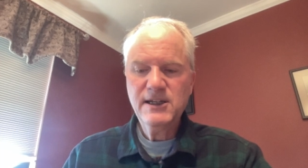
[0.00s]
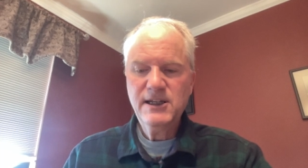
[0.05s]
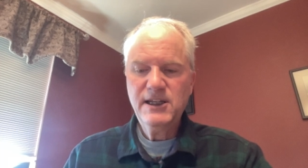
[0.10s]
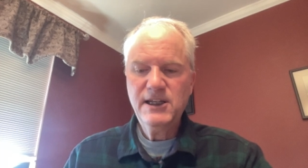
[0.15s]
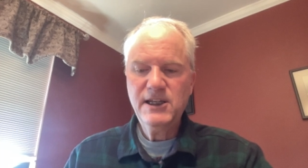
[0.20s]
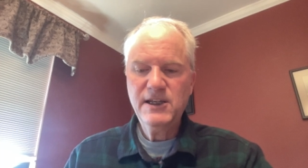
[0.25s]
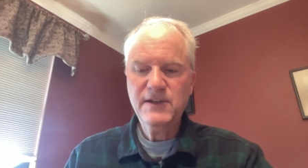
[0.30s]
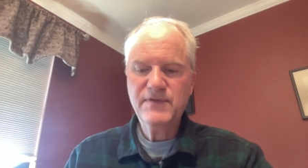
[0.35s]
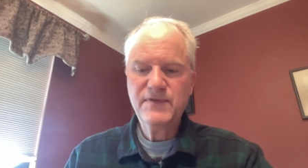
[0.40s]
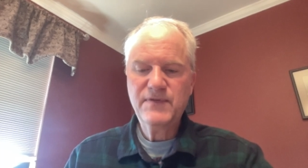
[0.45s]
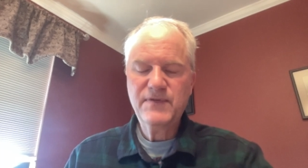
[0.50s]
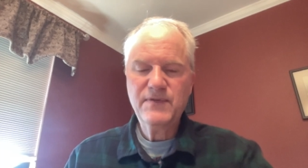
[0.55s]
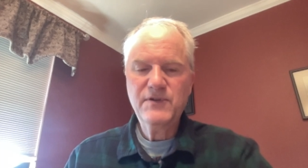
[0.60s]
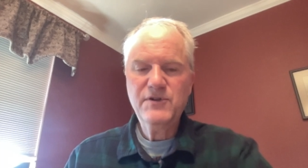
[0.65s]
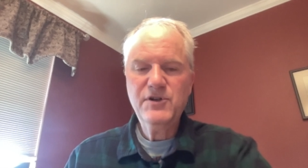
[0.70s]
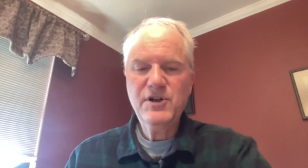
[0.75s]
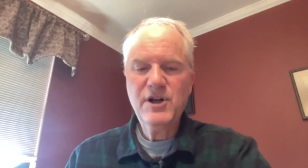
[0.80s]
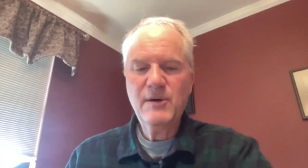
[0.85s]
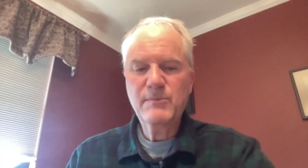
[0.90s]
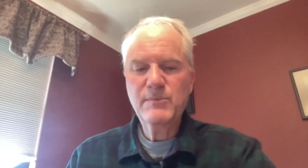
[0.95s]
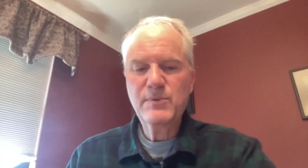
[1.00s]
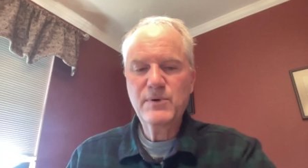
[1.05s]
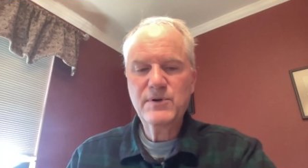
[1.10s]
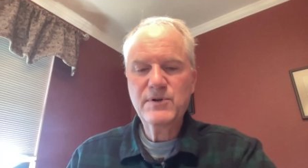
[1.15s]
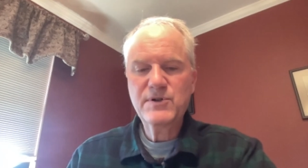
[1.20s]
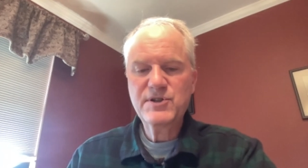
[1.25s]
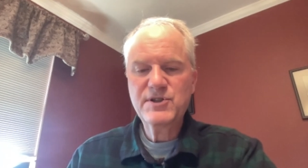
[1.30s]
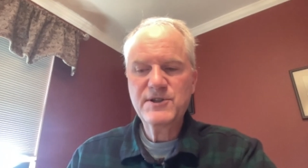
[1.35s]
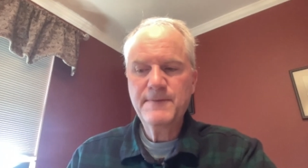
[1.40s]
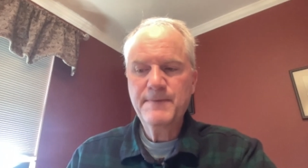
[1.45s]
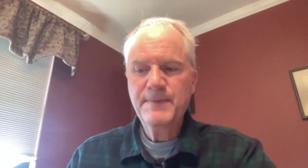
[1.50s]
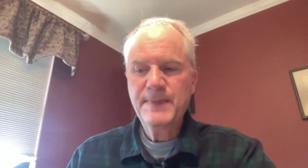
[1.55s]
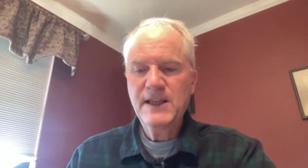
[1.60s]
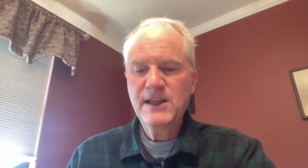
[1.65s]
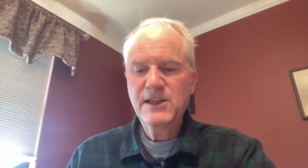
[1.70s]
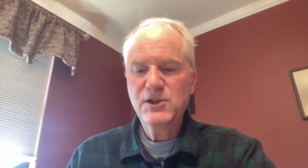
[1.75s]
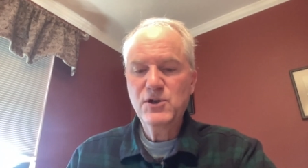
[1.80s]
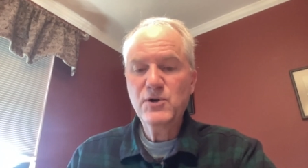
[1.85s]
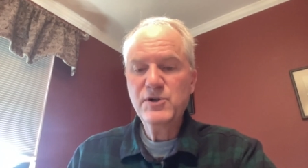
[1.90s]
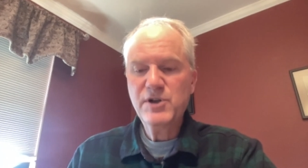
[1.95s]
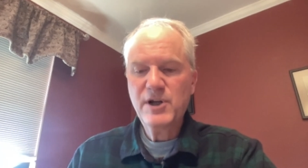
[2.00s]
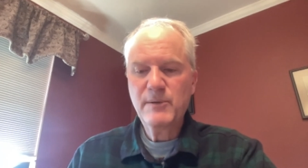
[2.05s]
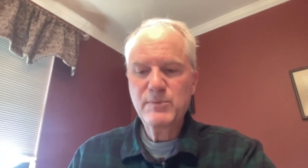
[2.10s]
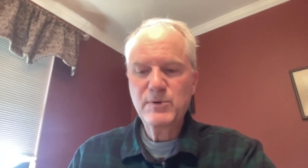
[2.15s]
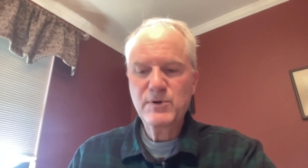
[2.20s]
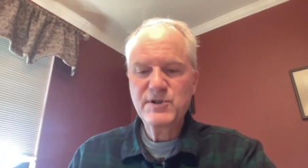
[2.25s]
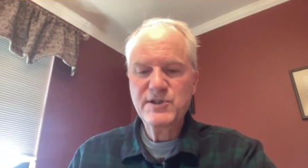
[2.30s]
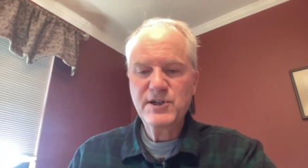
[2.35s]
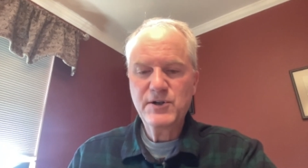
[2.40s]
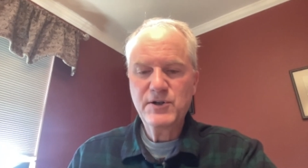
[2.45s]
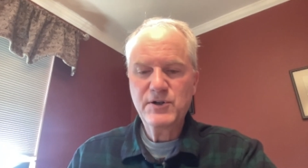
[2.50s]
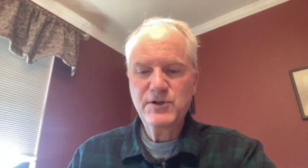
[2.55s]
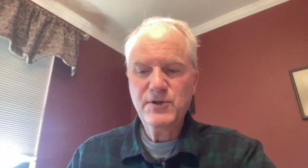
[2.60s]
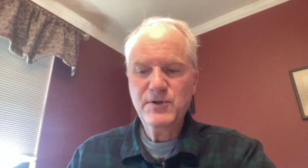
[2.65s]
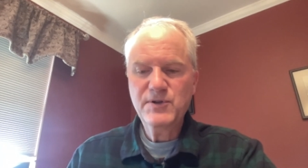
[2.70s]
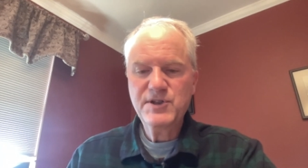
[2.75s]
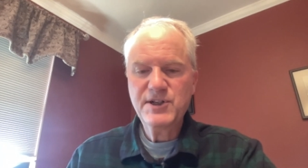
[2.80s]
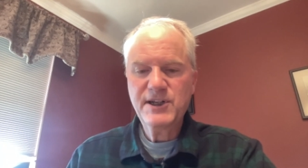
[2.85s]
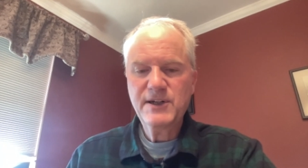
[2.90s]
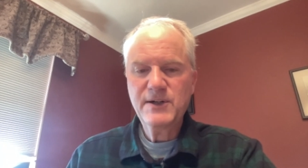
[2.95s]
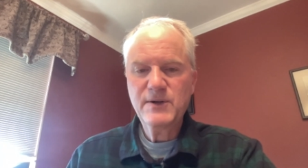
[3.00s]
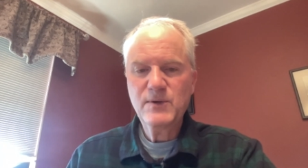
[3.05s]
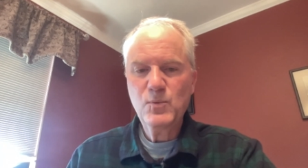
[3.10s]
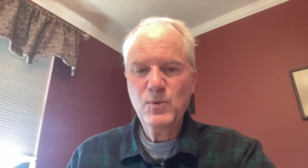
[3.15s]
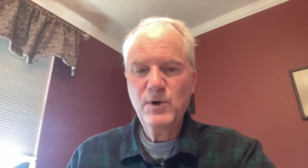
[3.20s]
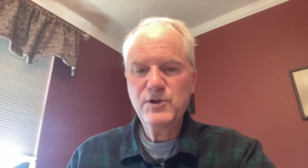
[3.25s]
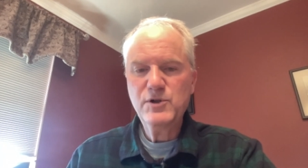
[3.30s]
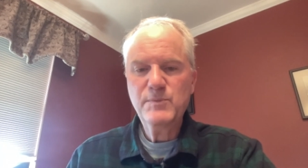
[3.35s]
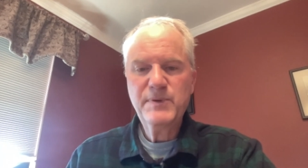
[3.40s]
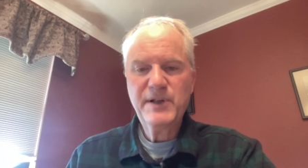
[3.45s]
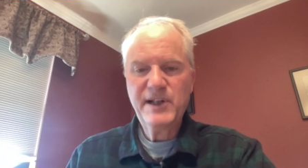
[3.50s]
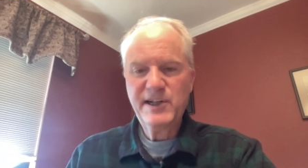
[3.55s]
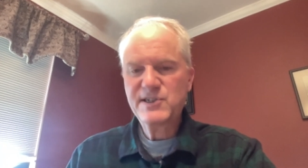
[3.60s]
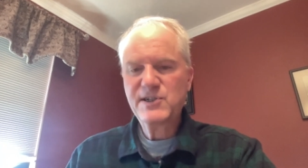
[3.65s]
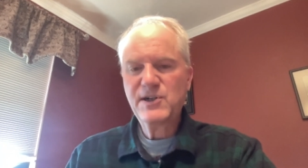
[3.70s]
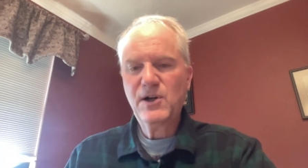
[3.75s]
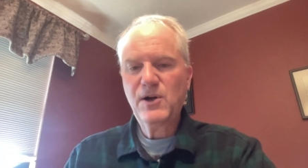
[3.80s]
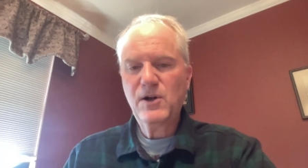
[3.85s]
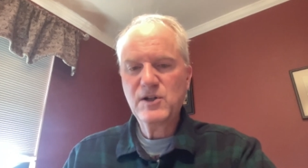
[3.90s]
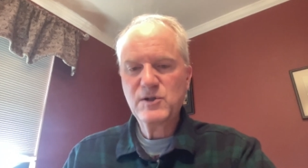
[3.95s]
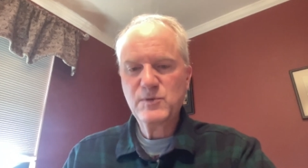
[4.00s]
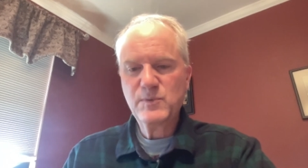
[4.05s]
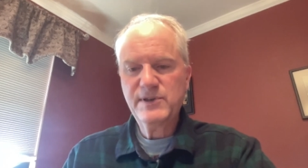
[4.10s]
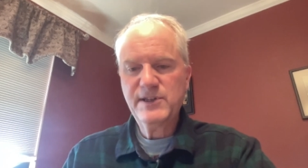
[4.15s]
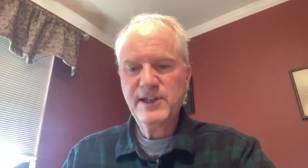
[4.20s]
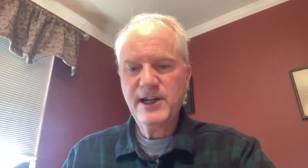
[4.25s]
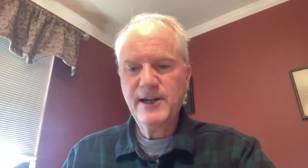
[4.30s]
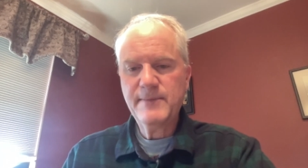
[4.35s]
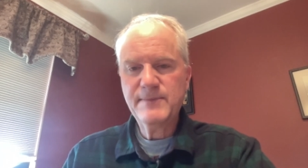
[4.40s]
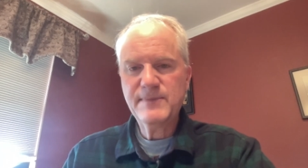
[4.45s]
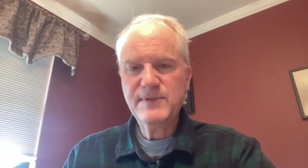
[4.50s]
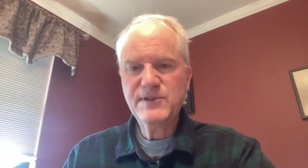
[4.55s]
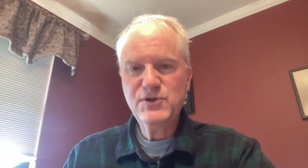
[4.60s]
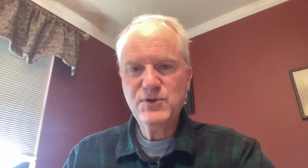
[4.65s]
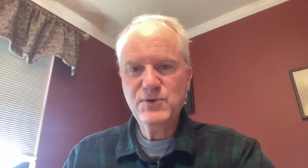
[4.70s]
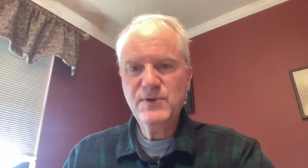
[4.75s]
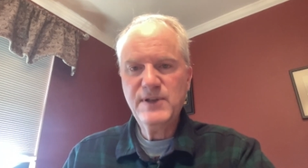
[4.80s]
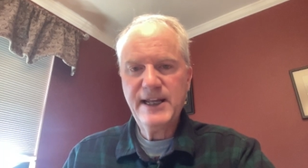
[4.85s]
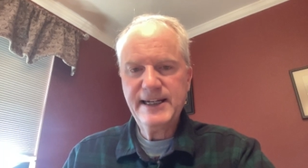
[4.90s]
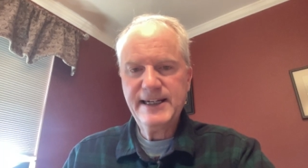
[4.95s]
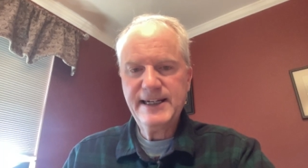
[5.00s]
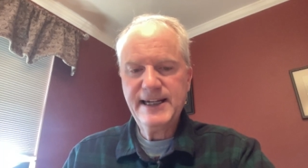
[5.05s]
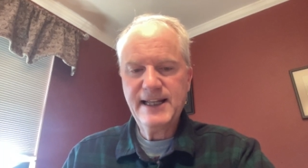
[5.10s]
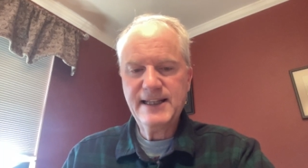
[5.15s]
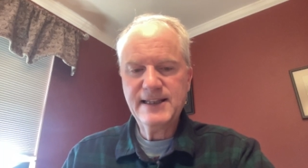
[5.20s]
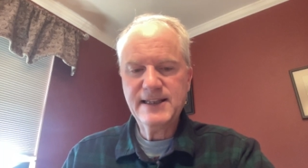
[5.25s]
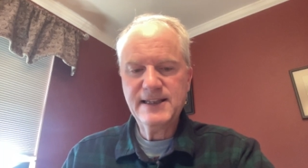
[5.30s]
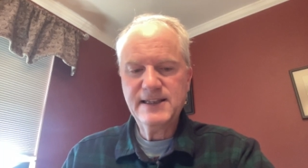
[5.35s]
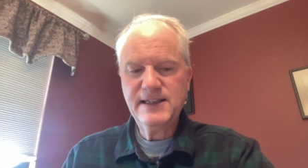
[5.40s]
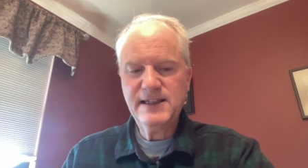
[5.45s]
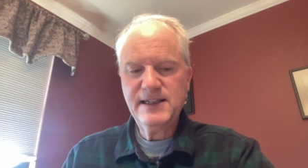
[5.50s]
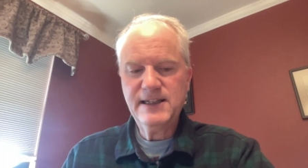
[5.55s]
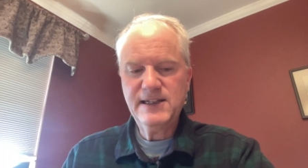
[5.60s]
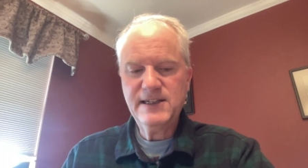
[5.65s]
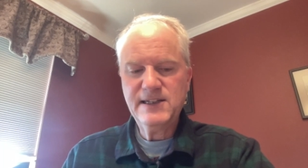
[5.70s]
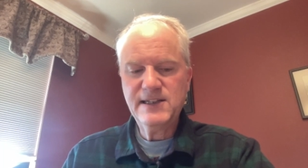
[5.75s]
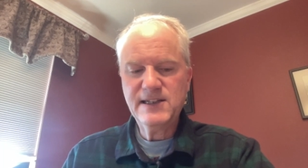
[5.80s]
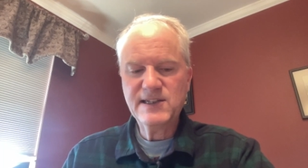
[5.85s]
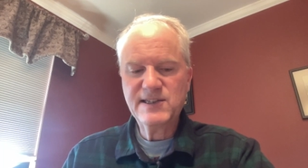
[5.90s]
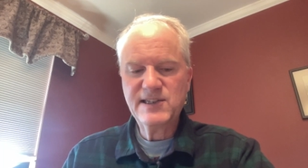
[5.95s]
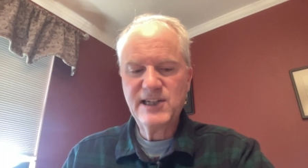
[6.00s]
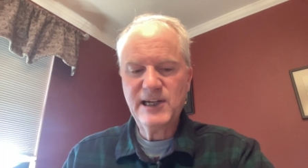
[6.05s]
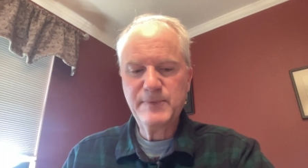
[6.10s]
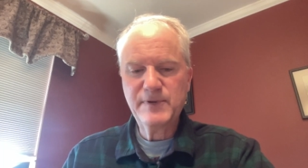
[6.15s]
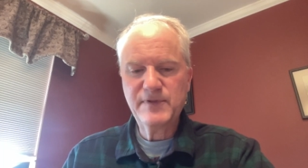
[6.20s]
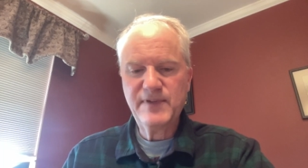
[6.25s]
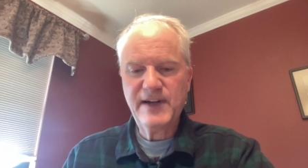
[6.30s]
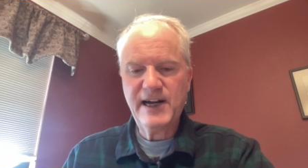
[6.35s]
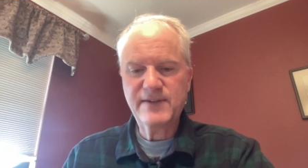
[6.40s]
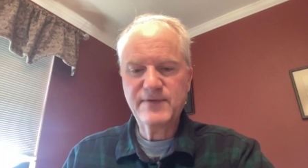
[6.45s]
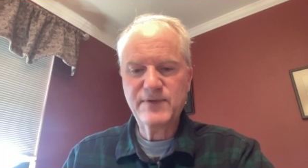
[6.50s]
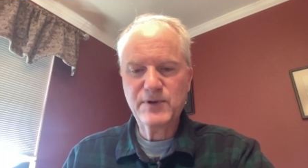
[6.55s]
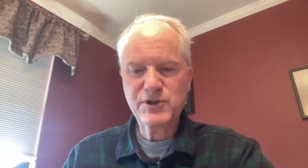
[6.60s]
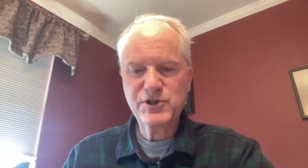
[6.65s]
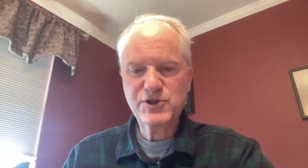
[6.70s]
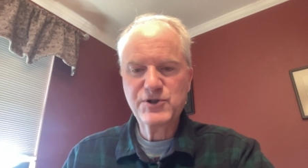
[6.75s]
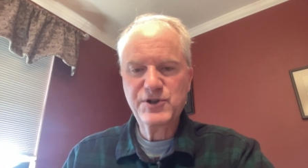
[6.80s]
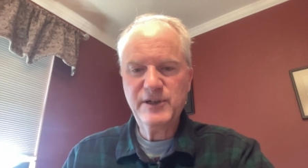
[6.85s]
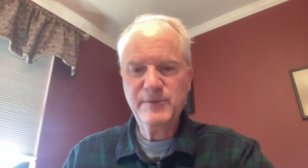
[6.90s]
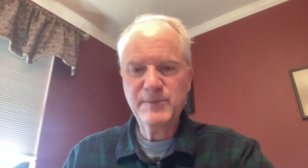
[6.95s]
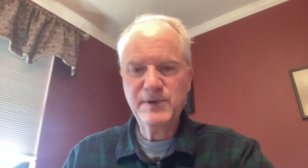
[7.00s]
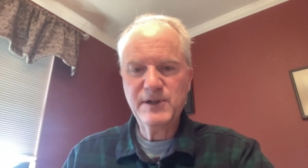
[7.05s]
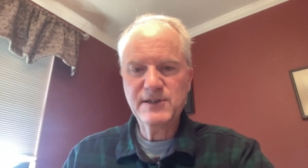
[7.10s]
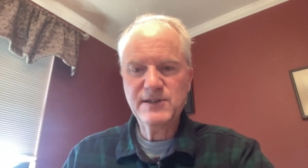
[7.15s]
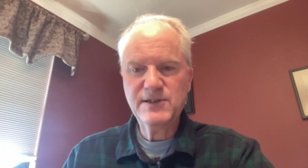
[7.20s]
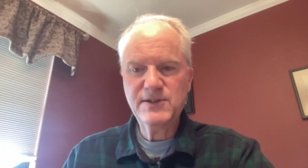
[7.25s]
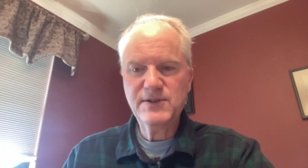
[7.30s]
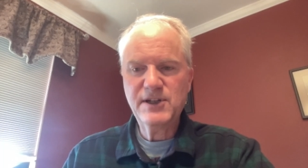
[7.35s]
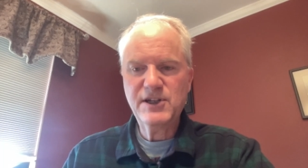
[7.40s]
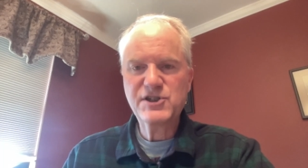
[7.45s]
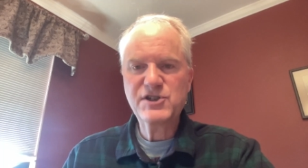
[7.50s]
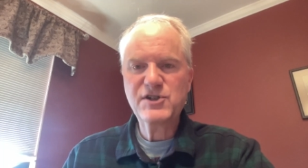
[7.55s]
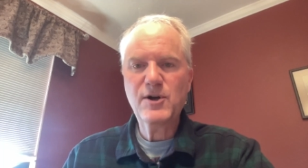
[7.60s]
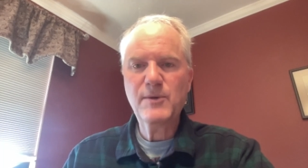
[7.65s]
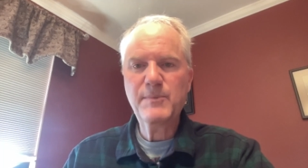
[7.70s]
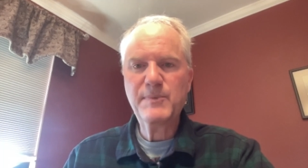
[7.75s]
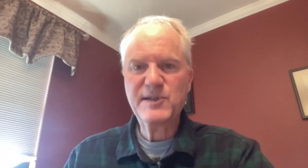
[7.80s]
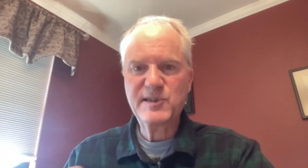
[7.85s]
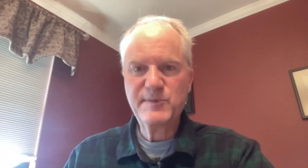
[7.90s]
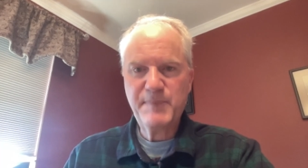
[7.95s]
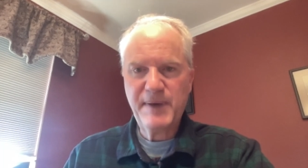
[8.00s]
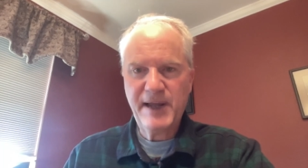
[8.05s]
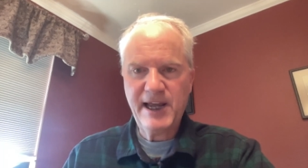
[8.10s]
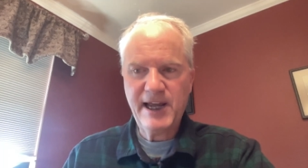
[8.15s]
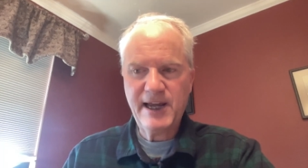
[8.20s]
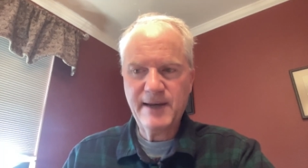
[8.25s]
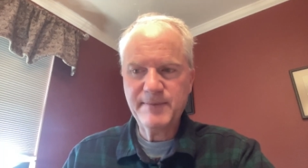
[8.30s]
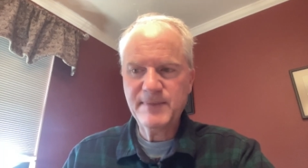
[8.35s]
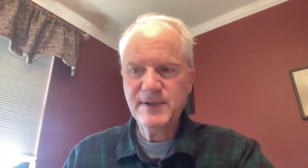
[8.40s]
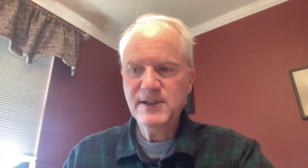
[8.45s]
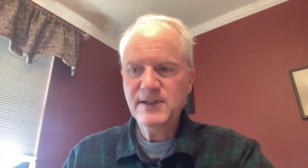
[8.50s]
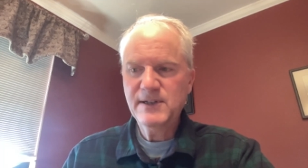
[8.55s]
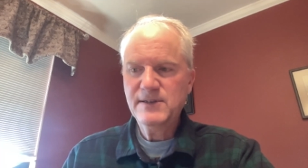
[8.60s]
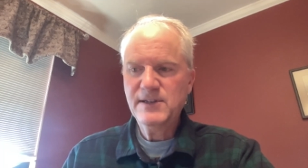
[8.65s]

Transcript: if your numbers that you're using, when you place calls with them, do they get this type of adverse treatment? Do they show up as spam?